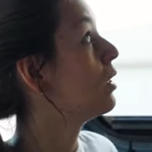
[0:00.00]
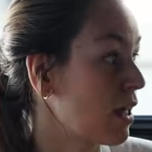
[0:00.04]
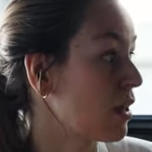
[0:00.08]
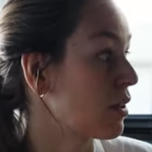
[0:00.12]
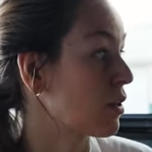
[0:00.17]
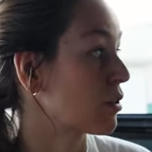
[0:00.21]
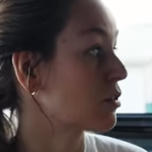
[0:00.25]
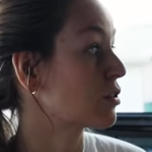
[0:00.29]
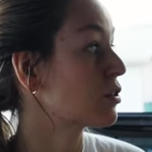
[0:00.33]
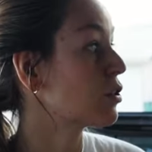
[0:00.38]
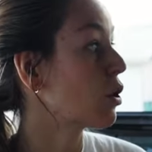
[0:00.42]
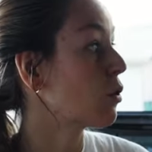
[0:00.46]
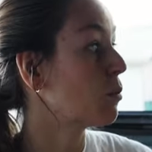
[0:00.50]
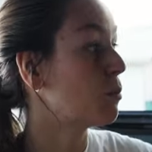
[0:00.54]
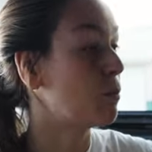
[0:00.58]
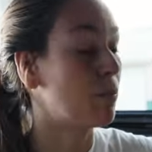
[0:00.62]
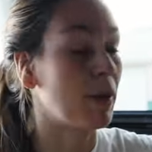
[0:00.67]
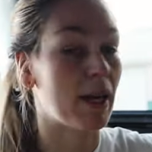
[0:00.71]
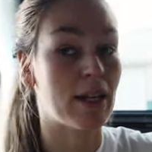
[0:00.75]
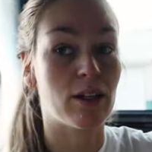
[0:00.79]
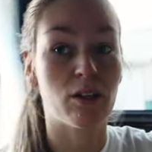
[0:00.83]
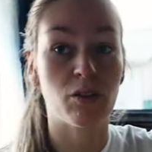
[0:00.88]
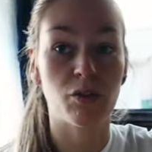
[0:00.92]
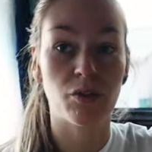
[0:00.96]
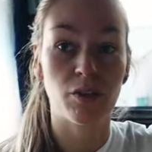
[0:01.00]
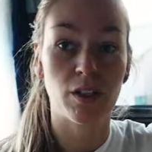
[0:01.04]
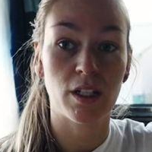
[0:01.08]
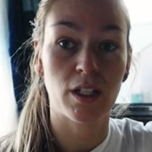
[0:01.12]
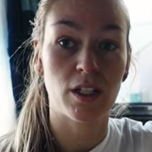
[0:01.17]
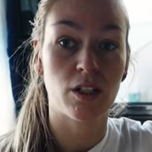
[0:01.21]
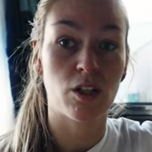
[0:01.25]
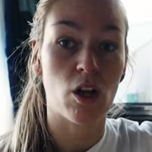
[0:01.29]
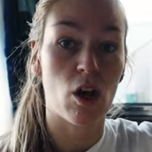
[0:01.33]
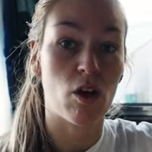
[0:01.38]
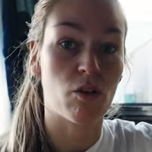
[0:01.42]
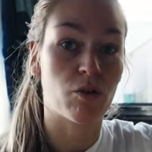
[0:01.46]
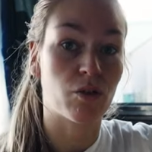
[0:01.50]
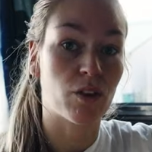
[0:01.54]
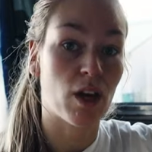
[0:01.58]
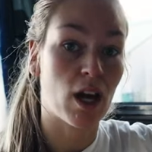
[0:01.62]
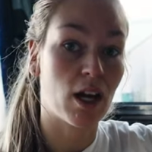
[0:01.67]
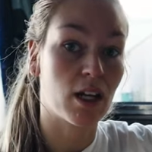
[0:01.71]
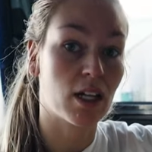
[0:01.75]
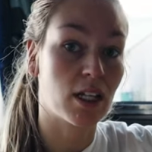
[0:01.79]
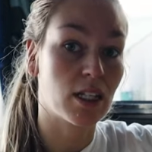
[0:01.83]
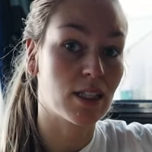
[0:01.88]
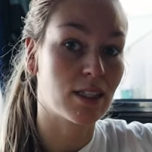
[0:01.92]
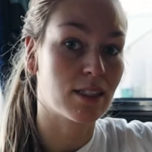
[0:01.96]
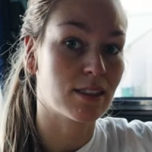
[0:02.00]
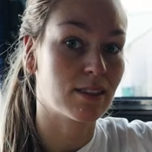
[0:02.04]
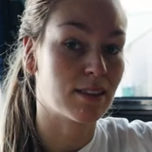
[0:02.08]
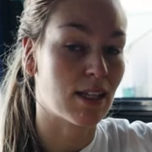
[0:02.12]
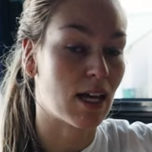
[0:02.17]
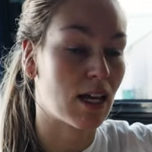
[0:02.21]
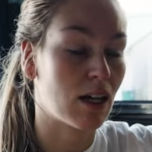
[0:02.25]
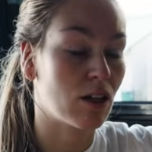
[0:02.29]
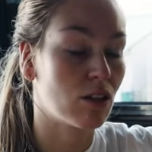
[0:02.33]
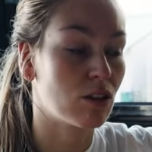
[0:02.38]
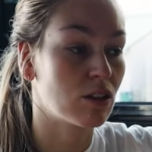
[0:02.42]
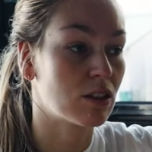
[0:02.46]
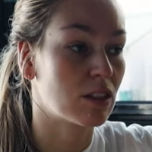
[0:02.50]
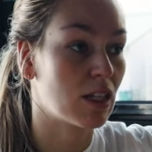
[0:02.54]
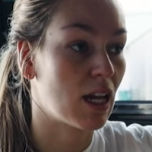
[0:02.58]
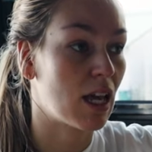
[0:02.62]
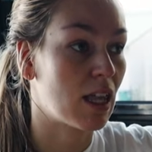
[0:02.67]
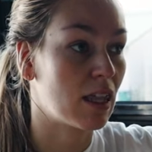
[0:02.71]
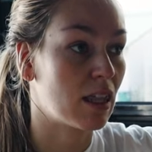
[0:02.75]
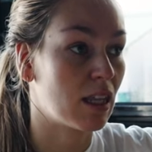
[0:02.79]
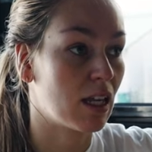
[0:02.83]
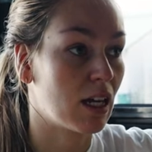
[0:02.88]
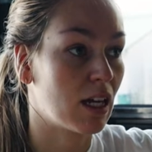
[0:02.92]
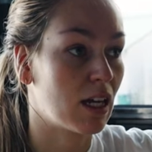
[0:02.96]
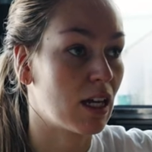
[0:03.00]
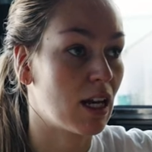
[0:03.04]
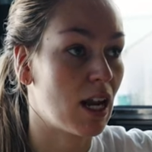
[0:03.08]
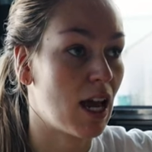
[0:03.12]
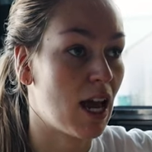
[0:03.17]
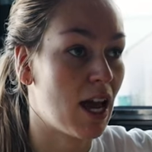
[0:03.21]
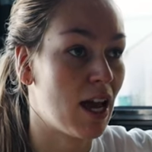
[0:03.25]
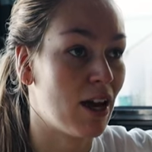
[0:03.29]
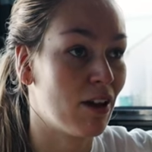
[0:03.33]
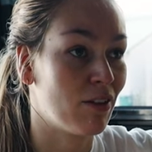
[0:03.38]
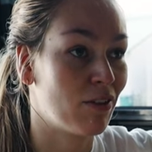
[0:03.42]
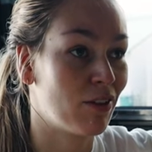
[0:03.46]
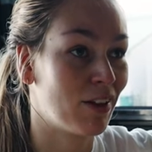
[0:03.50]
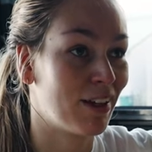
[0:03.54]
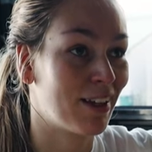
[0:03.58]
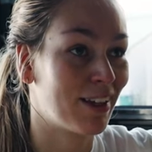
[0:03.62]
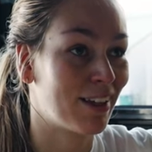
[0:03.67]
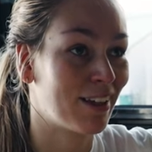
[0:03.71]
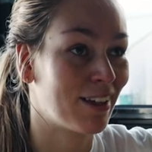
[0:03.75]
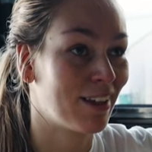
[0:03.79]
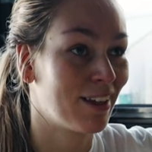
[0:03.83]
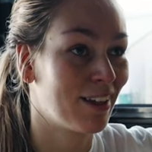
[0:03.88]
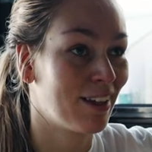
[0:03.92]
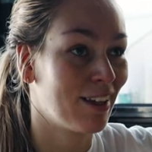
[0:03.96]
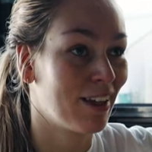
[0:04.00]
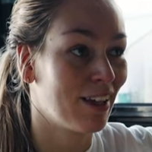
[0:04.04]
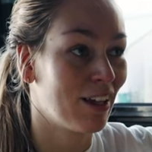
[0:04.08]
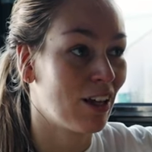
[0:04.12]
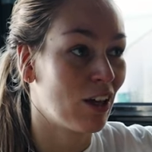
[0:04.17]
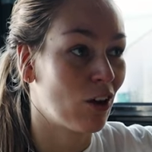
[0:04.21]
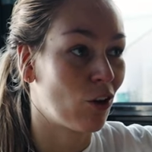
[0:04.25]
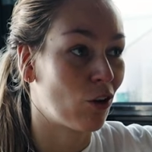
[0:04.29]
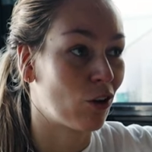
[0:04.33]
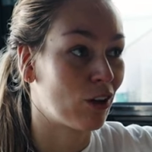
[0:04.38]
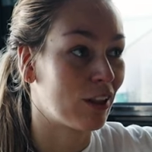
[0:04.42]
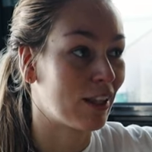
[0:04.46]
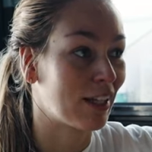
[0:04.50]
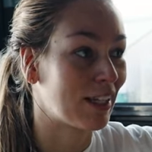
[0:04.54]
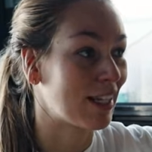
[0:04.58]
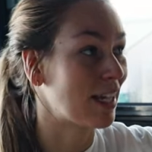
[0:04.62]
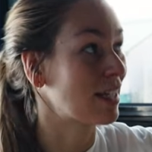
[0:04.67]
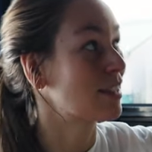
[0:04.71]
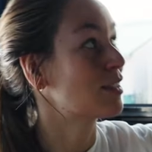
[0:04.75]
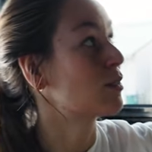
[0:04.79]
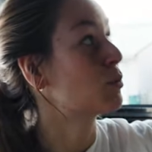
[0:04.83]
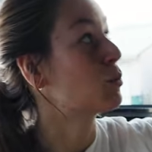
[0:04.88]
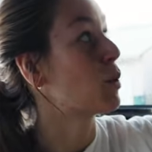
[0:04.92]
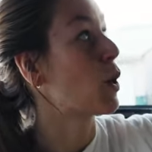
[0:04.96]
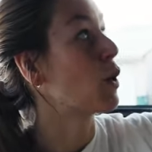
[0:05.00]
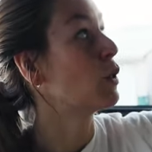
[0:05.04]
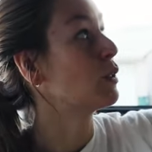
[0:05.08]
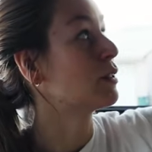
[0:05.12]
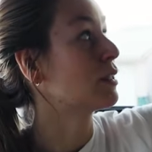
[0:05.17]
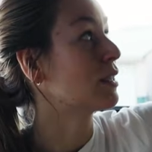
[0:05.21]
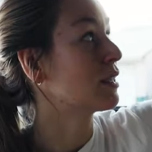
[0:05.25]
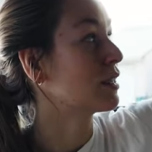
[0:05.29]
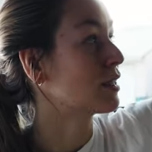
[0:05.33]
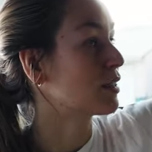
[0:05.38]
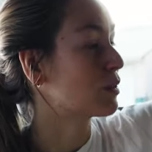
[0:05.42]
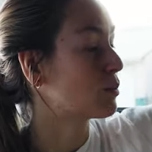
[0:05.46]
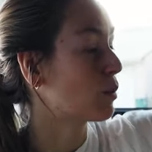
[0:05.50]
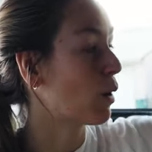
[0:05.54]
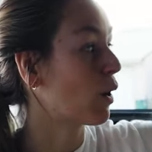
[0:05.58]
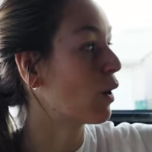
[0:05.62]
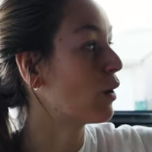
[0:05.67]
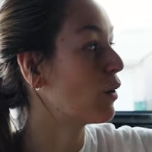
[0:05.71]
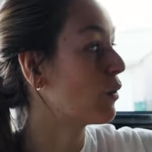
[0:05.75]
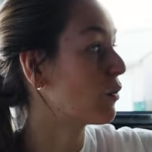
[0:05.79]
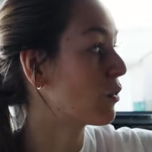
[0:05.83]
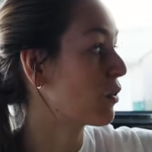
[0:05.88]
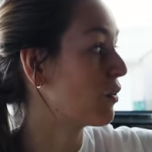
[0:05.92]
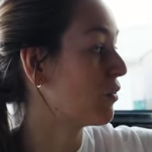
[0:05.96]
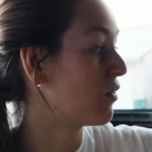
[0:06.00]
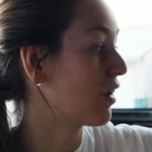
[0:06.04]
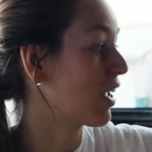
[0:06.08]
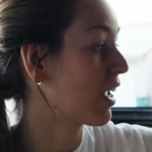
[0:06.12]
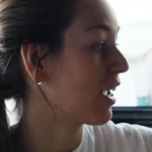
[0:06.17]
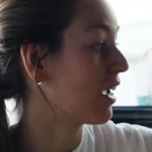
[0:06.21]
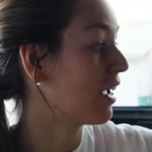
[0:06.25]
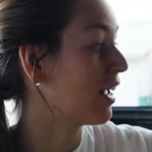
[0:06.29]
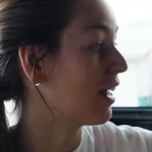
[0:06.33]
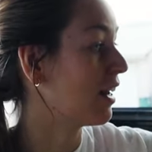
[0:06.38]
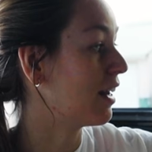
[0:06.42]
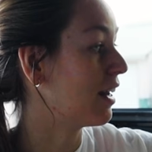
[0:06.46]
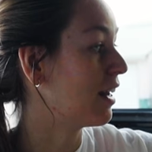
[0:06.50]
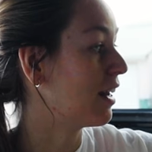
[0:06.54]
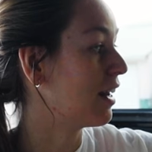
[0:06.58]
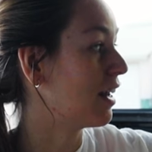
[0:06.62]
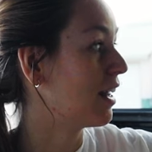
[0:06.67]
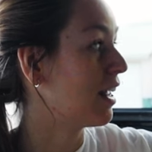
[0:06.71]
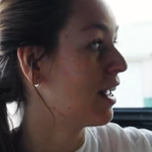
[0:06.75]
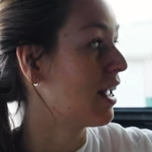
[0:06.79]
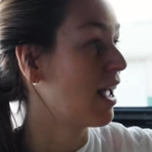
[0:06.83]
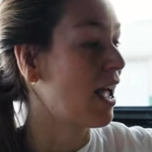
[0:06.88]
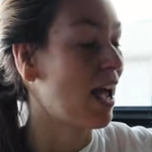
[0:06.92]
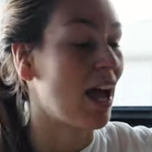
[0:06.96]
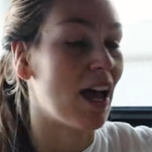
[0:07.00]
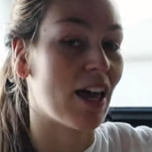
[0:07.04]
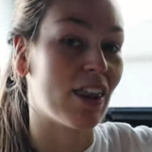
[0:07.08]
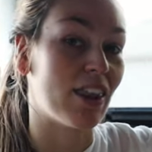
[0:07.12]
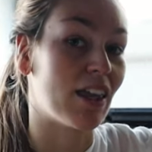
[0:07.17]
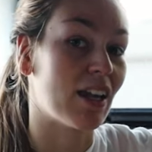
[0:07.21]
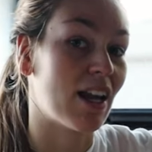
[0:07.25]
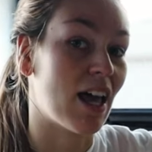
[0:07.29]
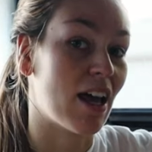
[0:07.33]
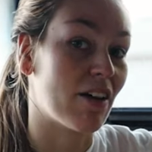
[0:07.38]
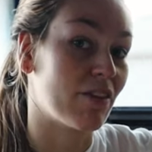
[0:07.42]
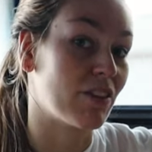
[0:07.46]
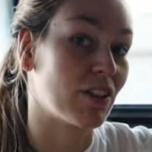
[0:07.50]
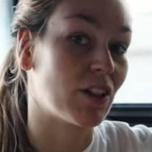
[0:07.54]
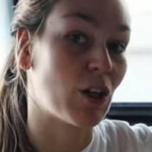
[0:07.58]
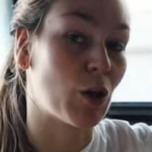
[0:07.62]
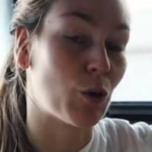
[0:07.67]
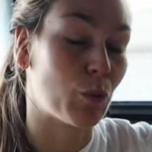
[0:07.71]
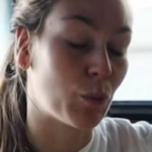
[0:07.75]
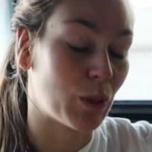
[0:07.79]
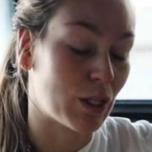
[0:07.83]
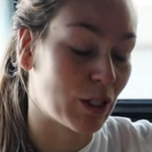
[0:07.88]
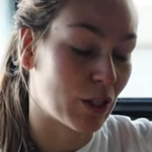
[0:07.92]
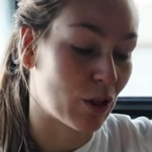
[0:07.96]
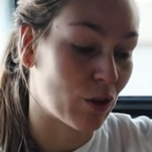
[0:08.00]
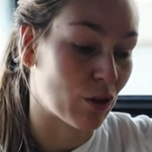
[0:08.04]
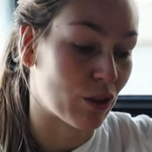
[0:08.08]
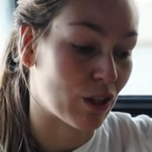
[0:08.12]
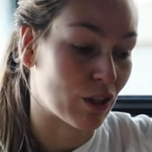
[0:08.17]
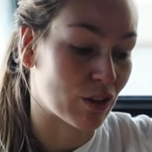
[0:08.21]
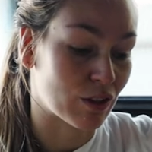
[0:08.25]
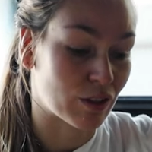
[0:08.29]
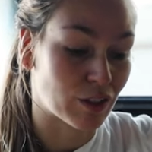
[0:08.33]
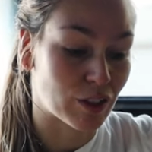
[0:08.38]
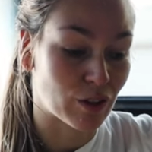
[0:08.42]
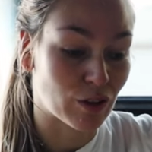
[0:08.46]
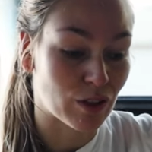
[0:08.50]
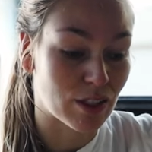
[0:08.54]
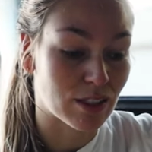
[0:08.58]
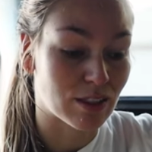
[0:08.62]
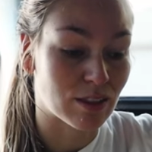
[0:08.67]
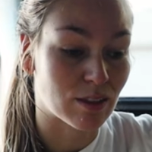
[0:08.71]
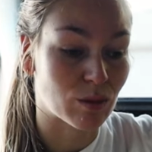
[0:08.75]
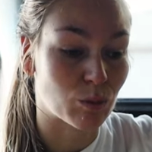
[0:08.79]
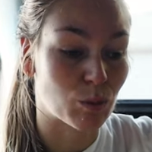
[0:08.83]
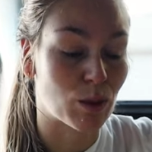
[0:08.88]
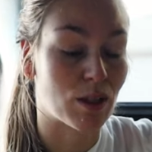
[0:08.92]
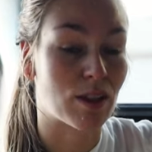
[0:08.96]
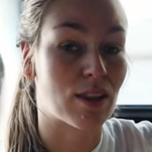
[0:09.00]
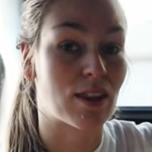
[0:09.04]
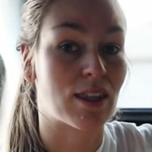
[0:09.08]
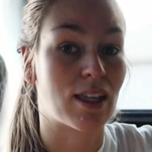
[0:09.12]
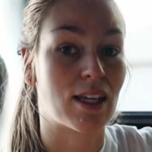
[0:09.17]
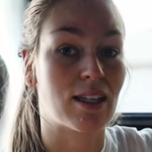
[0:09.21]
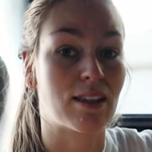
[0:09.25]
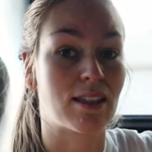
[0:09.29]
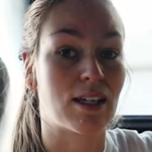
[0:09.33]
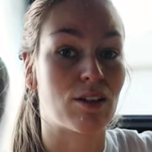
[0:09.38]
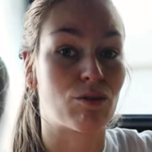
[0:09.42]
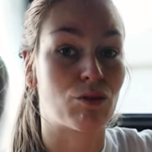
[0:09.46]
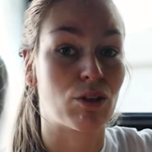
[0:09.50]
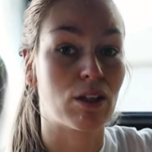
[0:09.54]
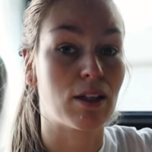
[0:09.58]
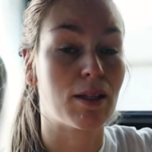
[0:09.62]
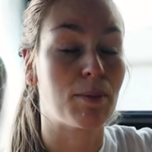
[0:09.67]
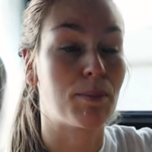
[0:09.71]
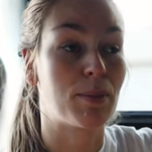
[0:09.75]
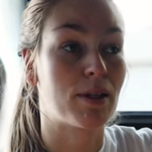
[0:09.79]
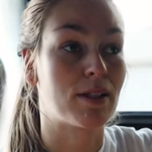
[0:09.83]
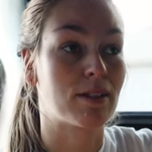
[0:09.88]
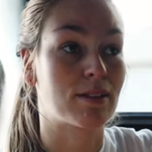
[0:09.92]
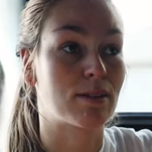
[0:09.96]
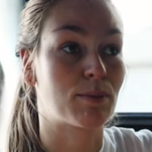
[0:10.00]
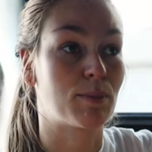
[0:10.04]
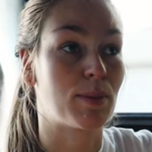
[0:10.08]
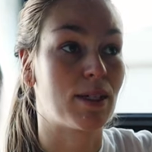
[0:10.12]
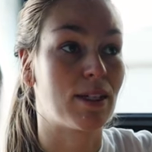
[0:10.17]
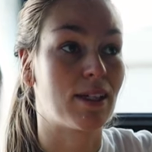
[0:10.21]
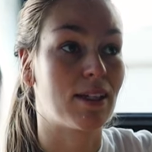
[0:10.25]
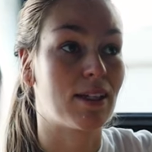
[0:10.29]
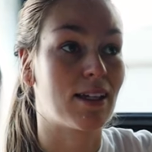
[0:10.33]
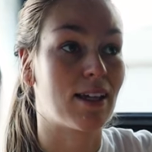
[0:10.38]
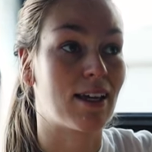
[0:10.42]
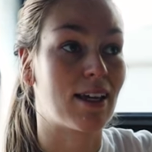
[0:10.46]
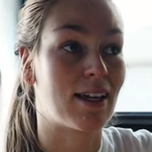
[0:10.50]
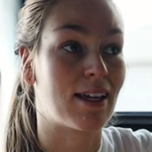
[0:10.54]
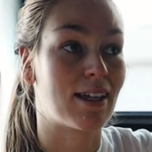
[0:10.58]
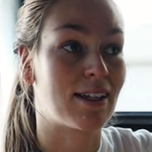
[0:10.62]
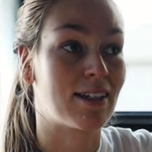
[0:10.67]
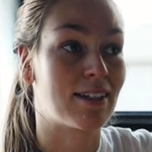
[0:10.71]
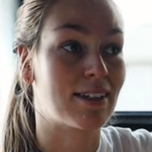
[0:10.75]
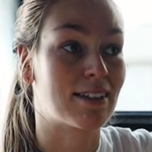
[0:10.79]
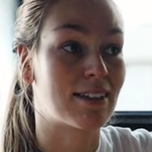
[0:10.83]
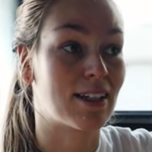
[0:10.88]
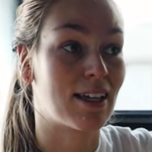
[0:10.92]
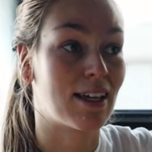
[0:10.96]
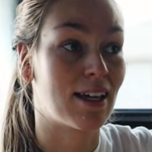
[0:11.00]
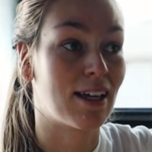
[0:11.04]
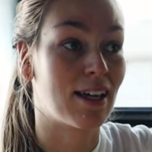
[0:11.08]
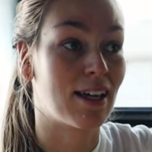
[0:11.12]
There's no benefit of cutting this out and then having, or like exposing this part of the van and then having no window there. So this is one thing that really bugs me, and